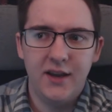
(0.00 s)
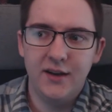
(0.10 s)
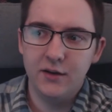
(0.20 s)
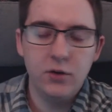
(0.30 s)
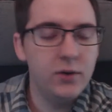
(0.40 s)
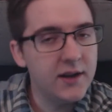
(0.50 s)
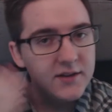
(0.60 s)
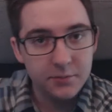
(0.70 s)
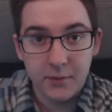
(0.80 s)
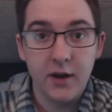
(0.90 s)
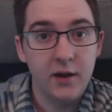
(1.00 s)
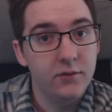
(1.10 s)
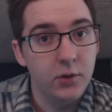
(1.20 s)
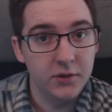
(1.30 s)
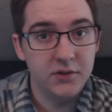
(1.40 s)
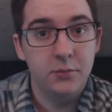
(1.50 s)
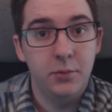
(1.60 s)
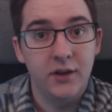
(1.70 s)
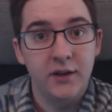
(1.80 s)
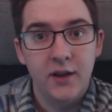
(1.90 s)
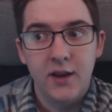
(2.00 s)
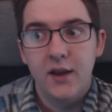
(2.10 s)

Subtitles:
And you guys may not have noticed, but